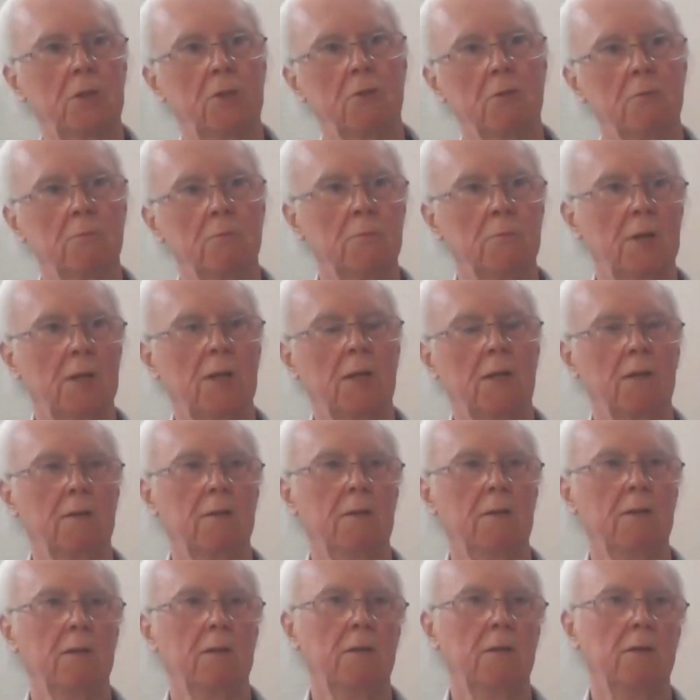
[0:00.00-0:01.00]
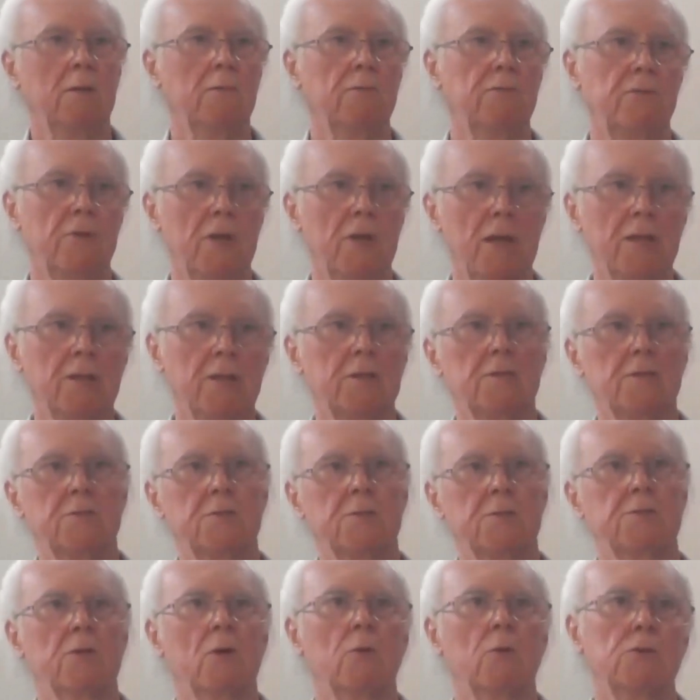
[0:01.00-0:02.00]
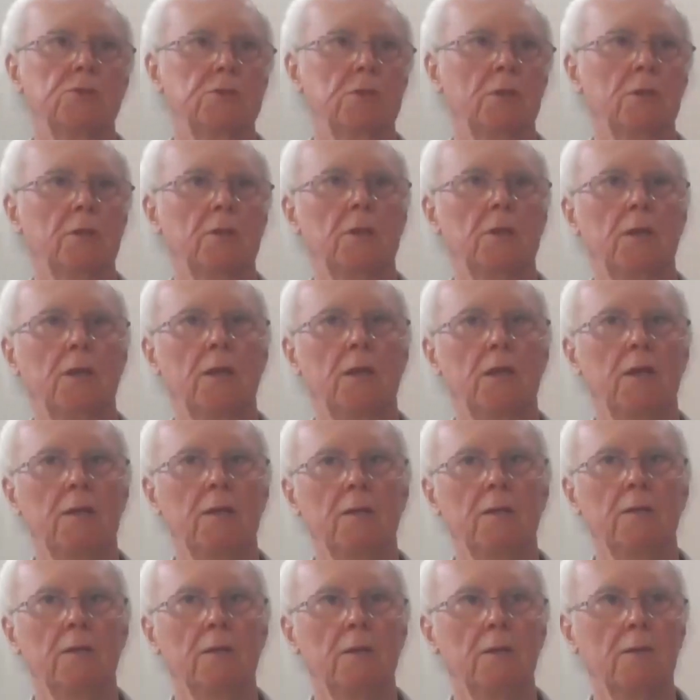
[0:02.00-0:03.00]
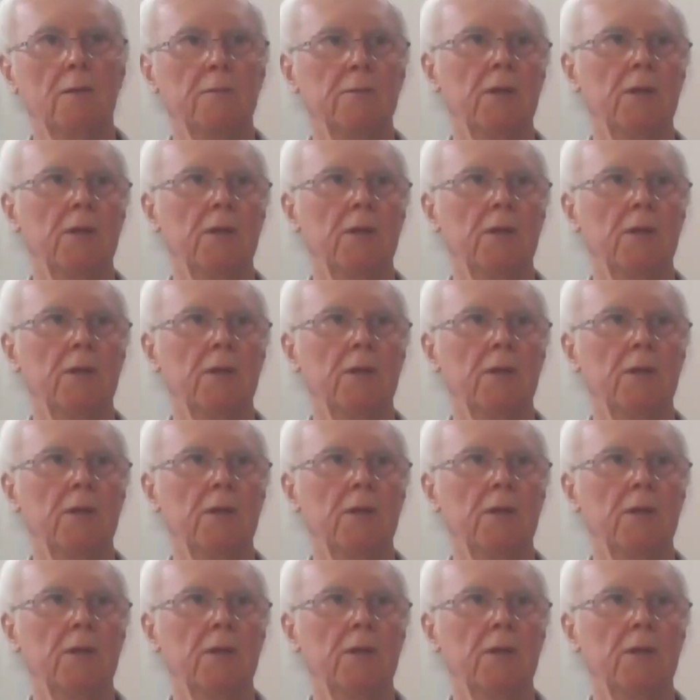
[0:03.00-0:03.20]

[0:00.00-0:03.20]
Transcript: She couldn't make, friends socially.